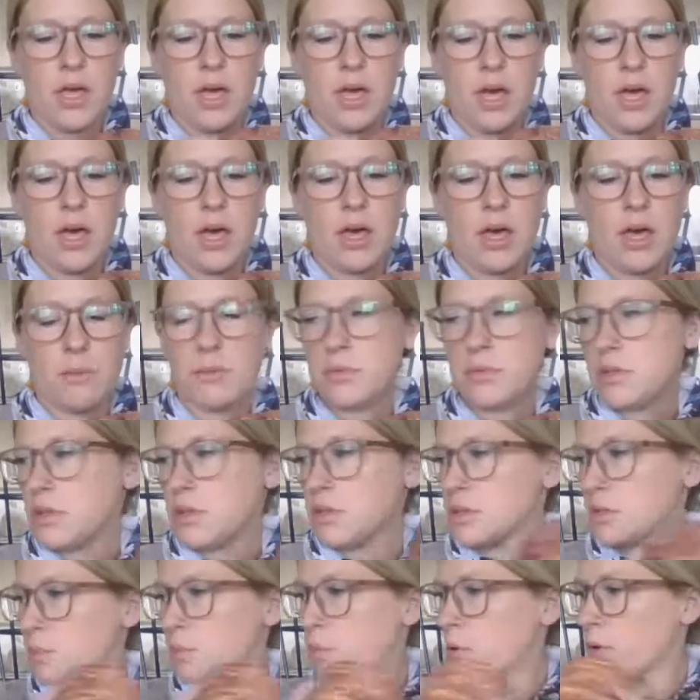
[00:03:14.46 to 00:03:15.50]
um, to
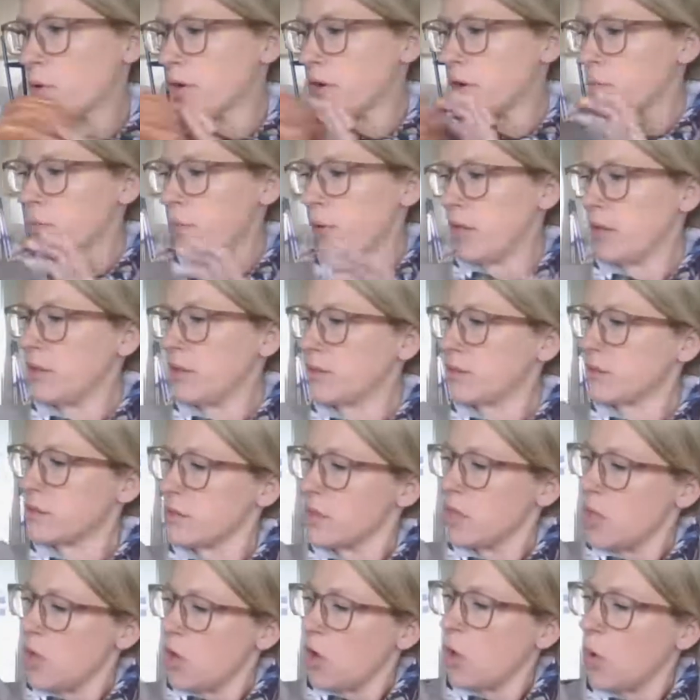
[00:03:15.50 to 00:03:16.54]
support your base
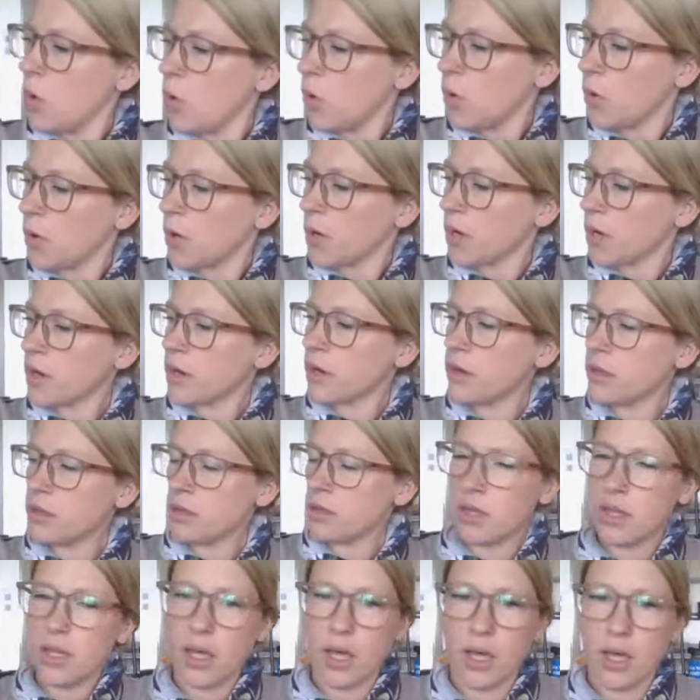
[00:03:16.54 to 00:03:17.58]
or
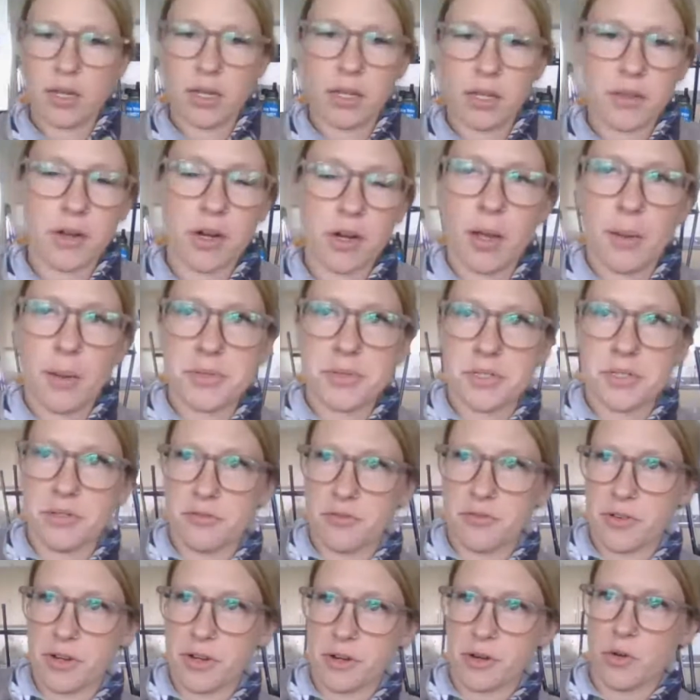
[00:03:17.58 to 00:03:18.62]
another option
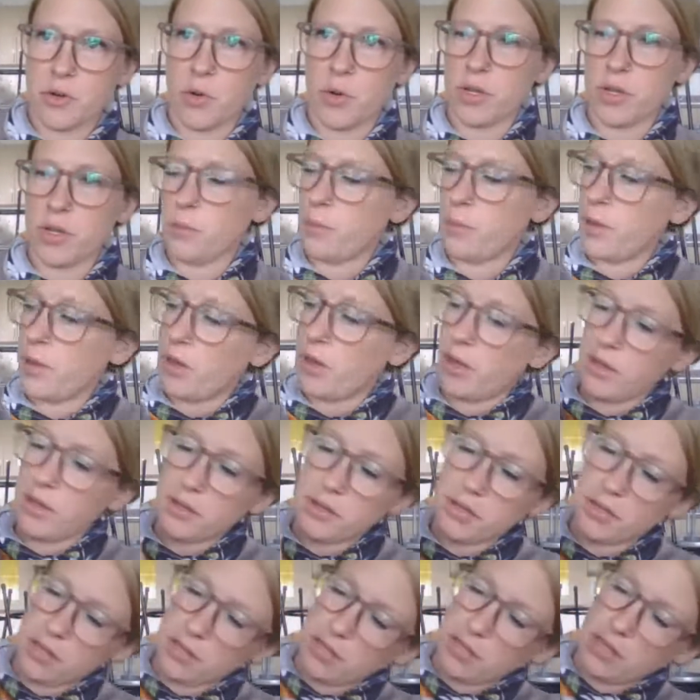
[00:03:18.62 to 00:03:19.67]
for your coil pot
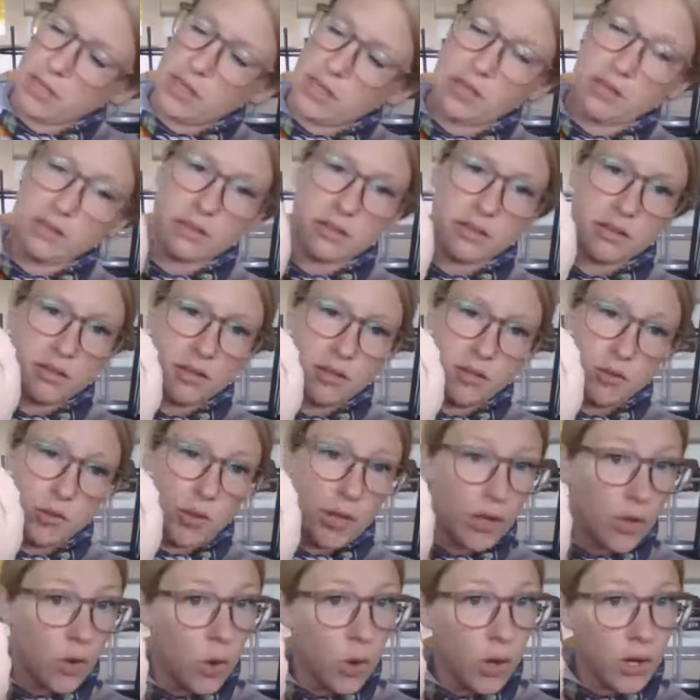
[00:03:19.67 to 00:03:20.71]
is to do a
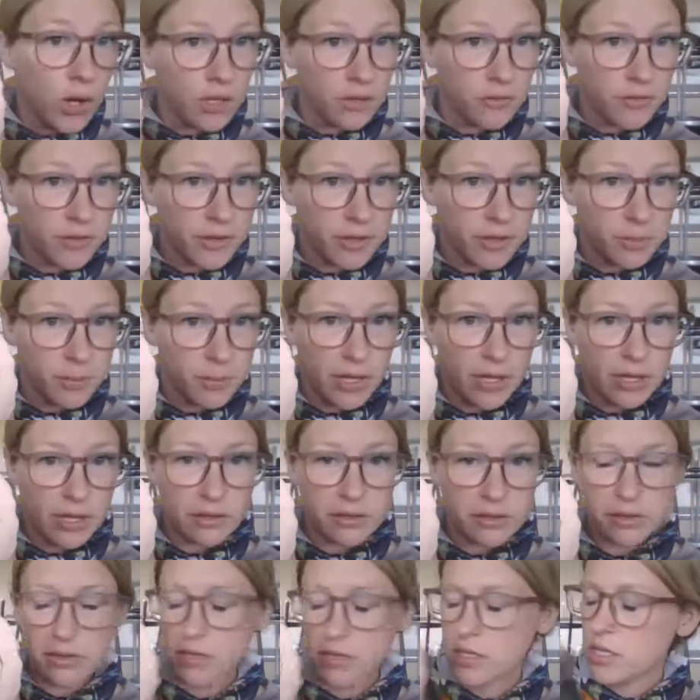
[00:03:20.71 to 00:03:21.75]
coil for the
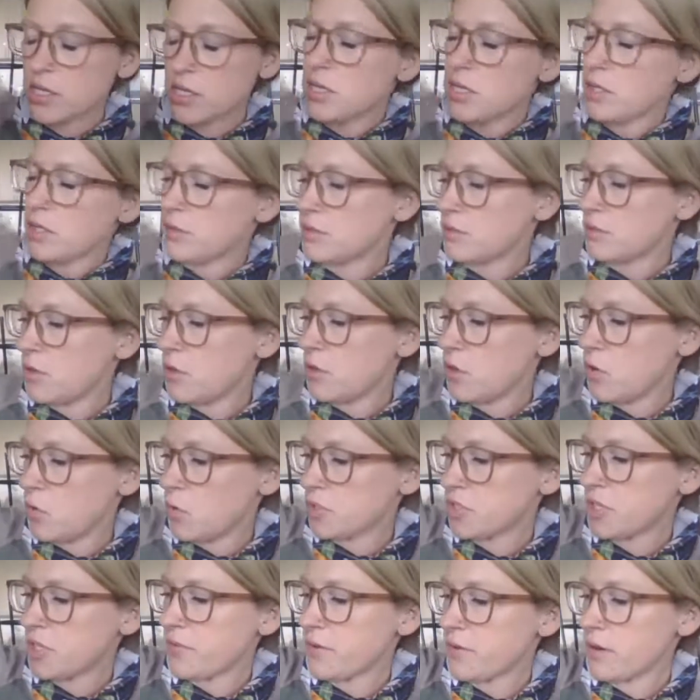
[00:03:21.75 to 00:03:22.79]
base so
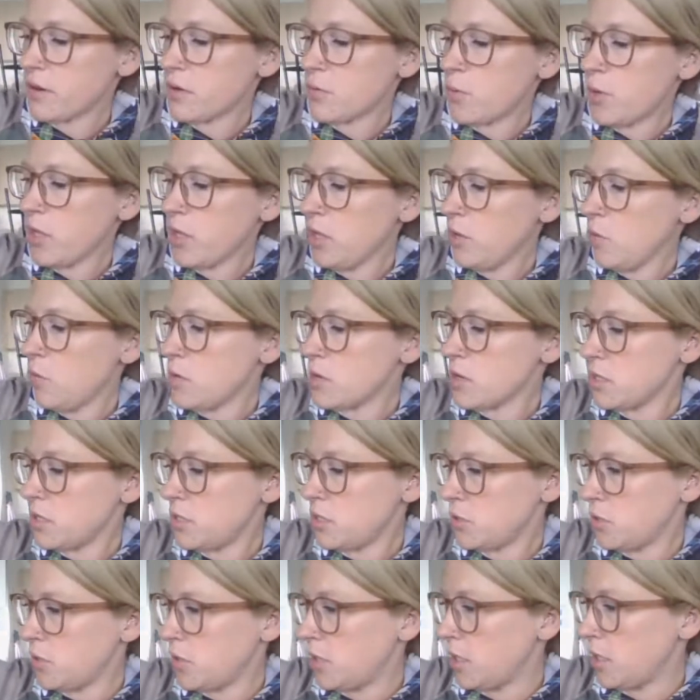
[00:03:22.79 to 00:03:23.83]
whichever way you want to
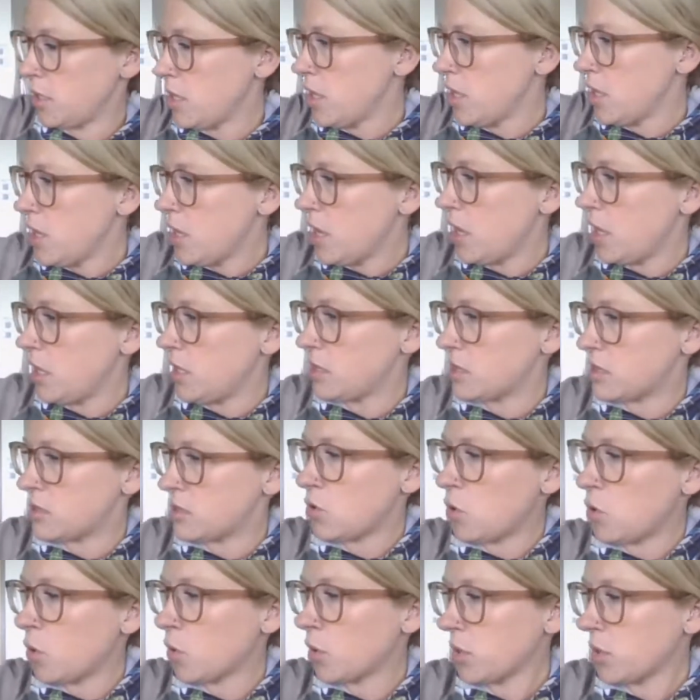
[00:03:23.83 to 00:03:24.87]
do it it's
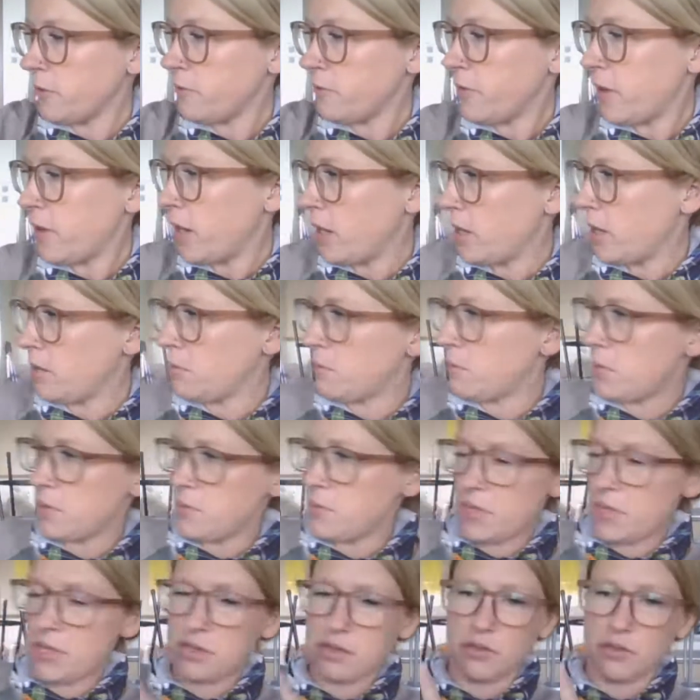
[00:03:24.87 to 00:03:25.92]
totally fine by
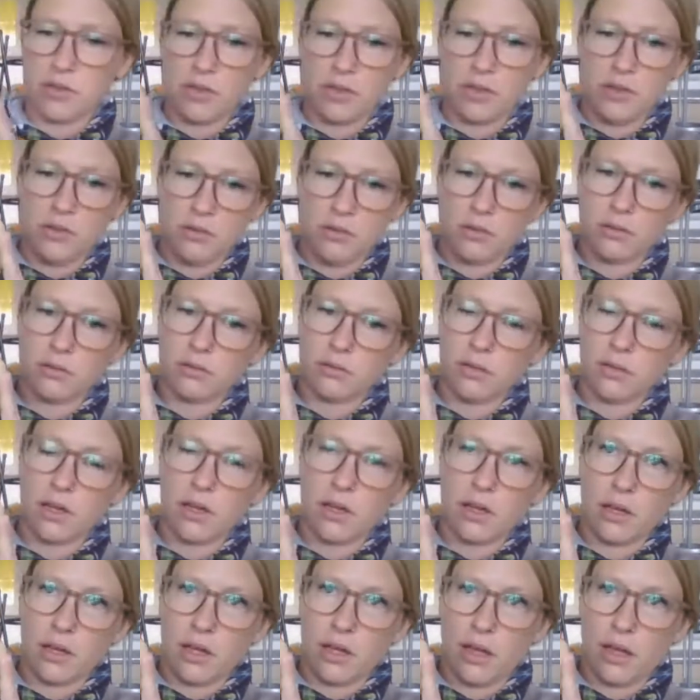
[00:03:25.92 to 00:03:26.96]
me so you,
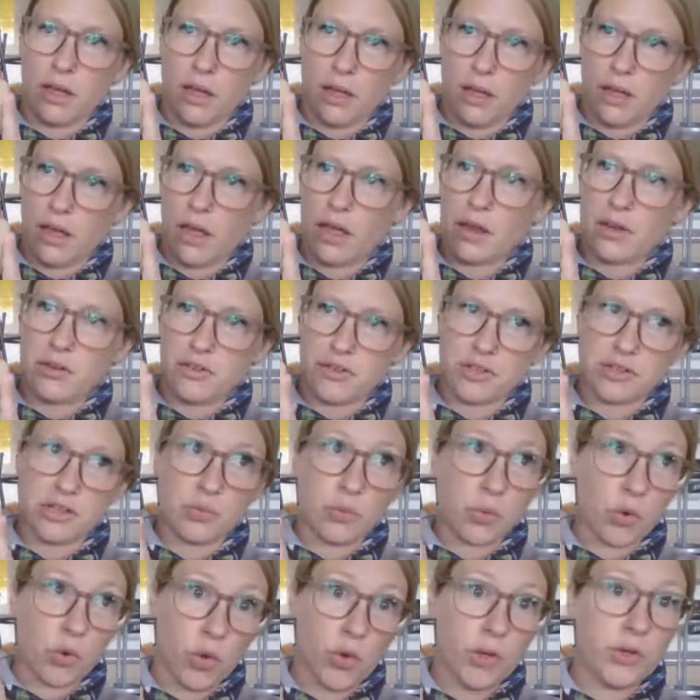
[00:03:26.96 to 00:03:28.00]
i just said
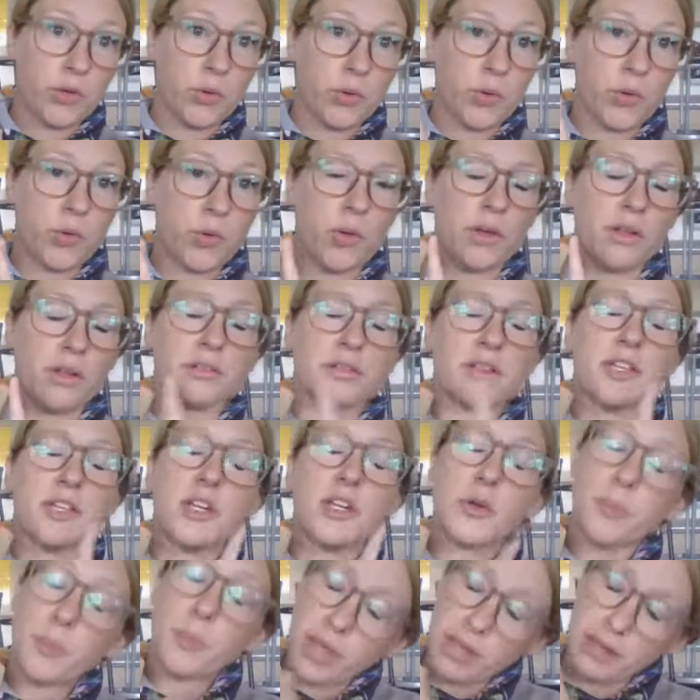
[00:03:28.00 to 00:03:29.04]
we're only doing coils
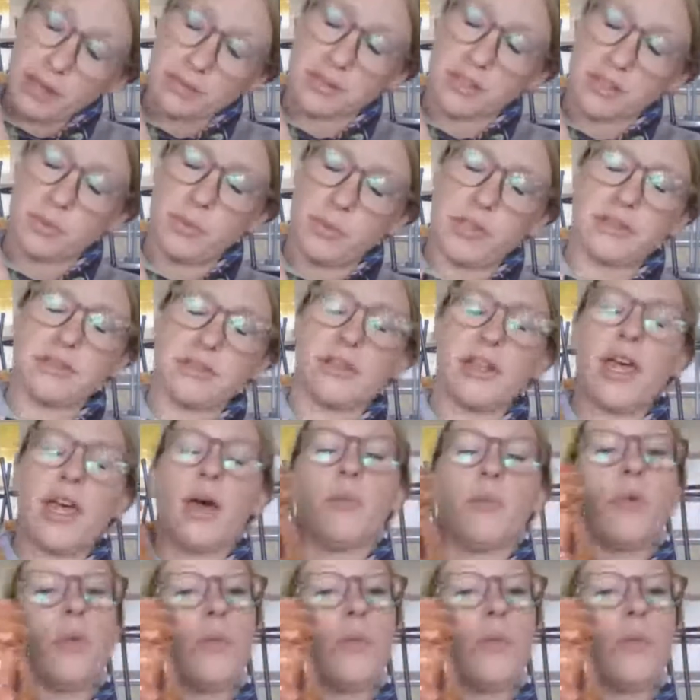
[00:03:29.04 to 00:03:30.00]
your base could be a slab